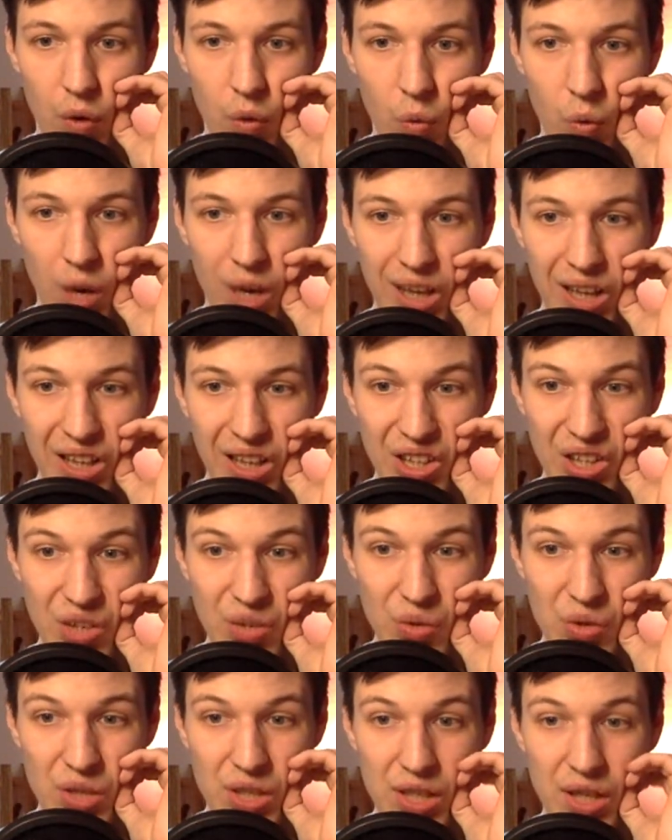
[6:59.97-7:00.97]
while
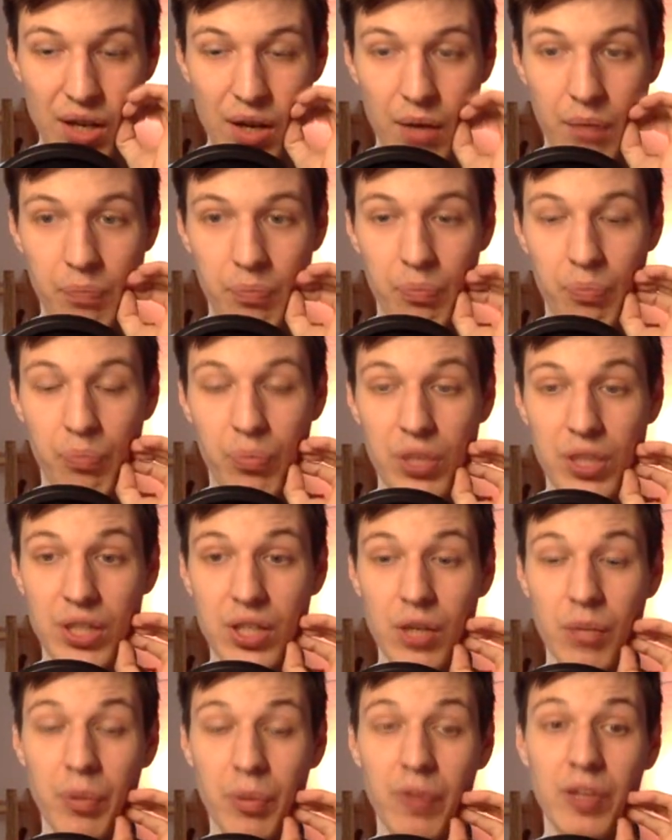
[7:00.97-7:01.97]
using
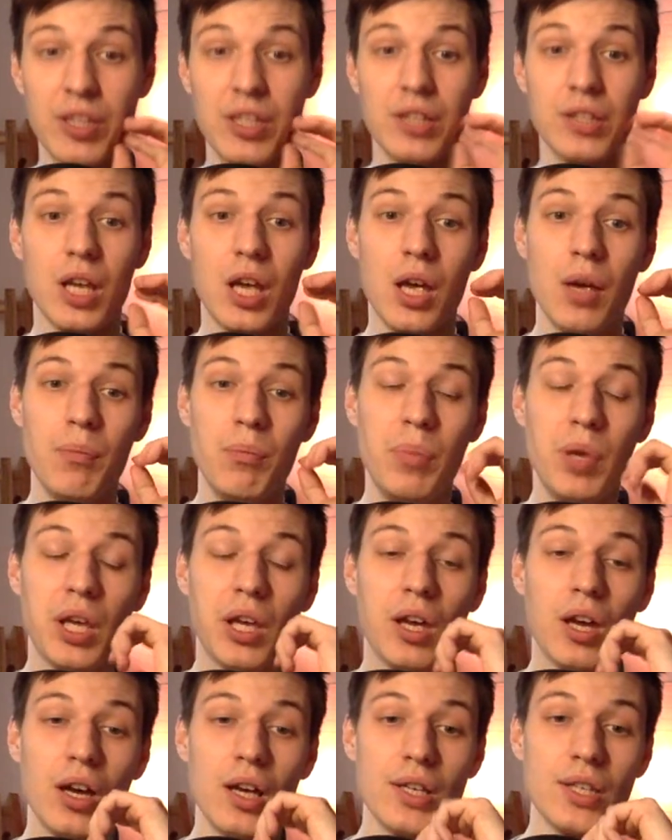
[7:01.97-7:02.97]
posterior pelvic tilt?
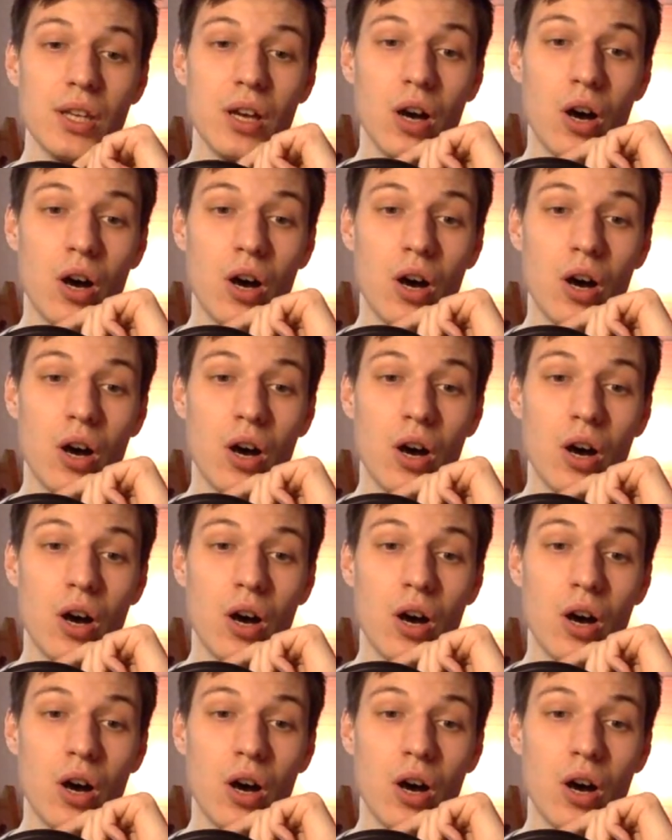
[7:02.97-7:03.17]
Because